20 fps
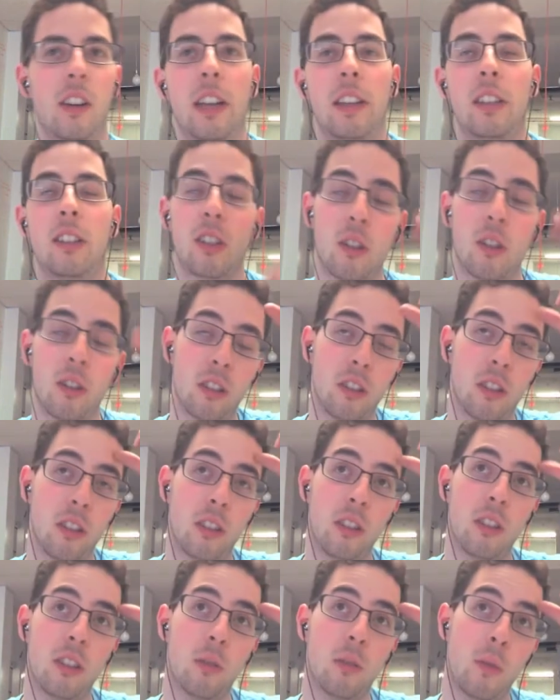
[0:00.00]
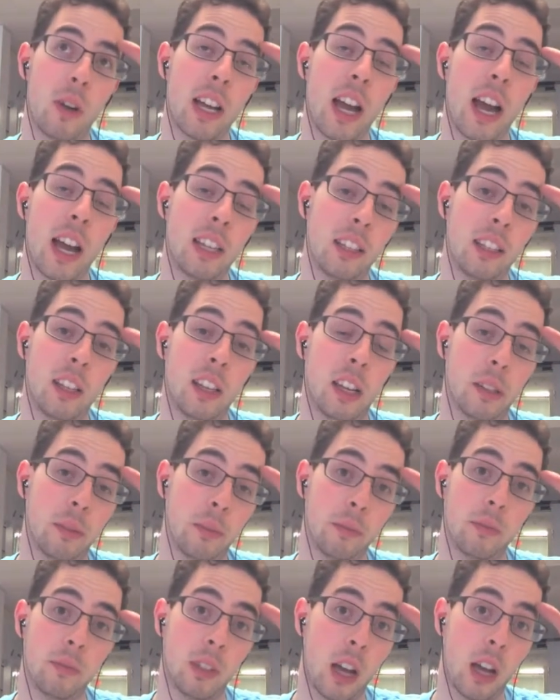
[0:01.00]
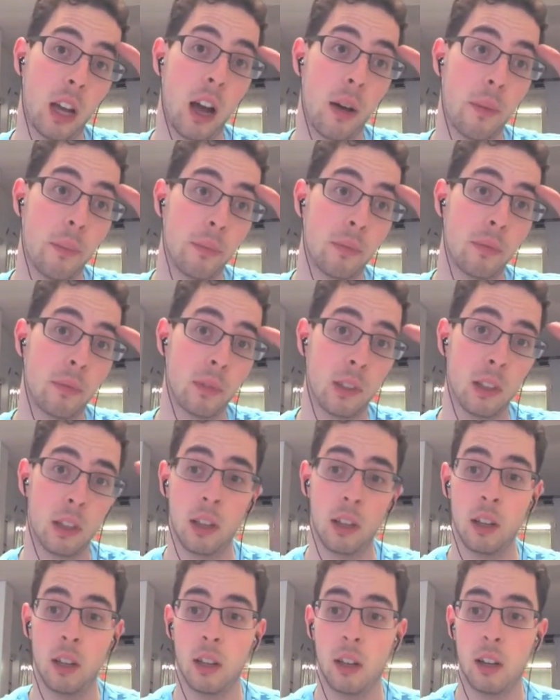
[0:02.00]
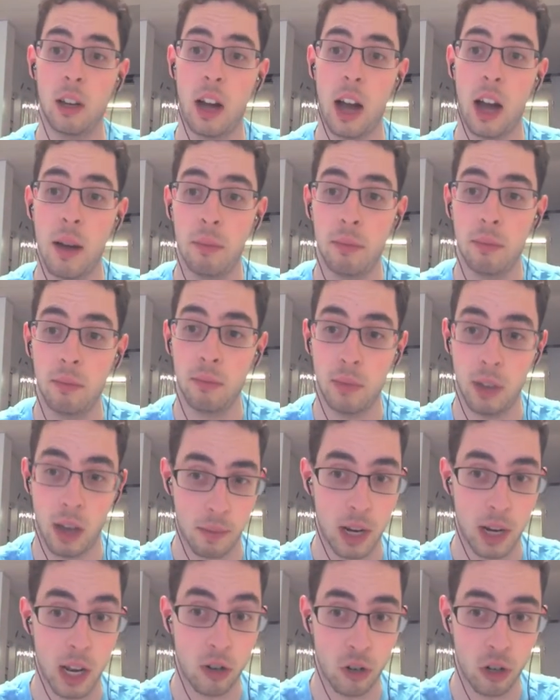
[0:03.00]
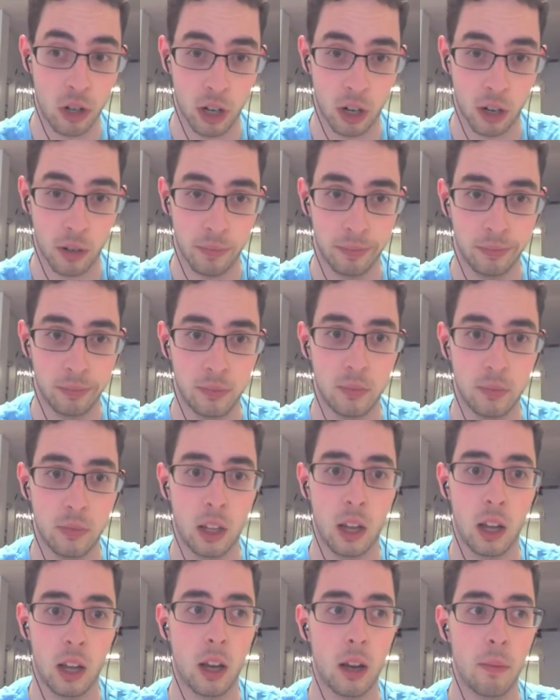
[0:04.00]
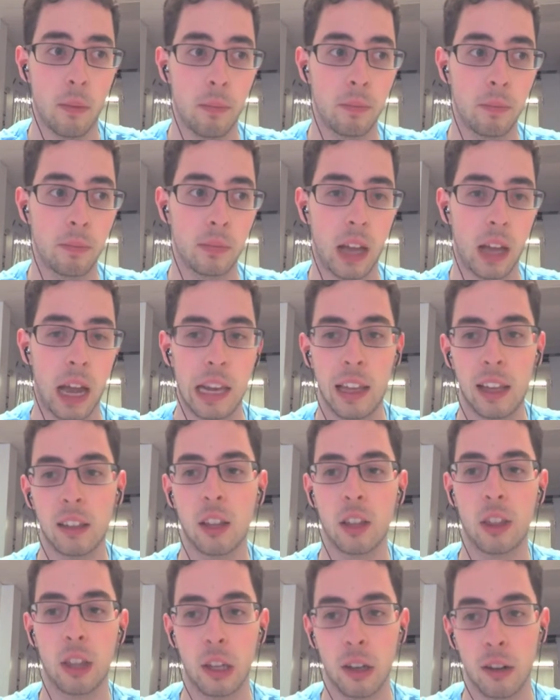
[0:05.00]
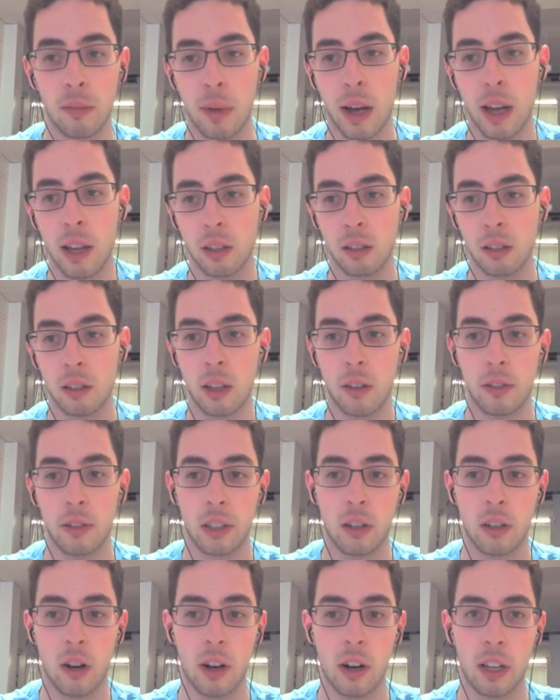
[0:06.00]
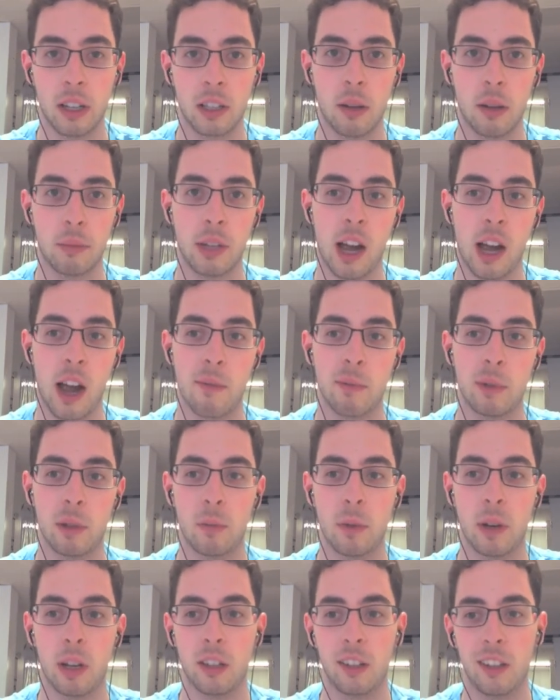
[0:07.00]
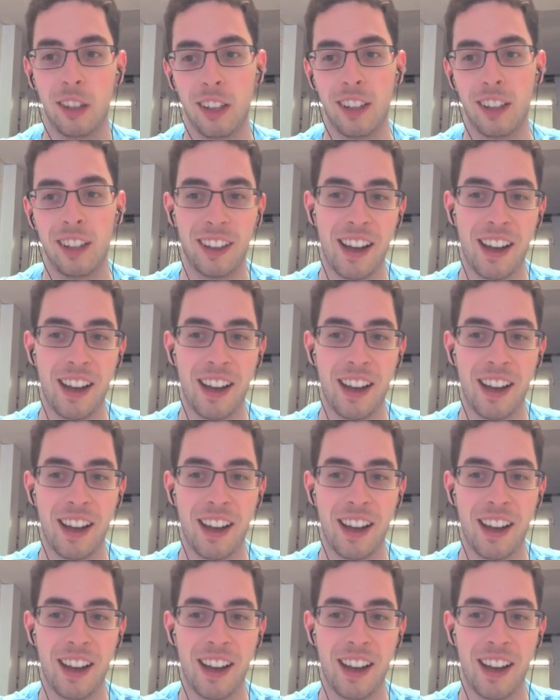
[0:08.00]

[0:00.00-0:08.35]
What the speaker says: Okay, so the way I see it, I'm an engineer. I like to think of myself as an artist sometimes, but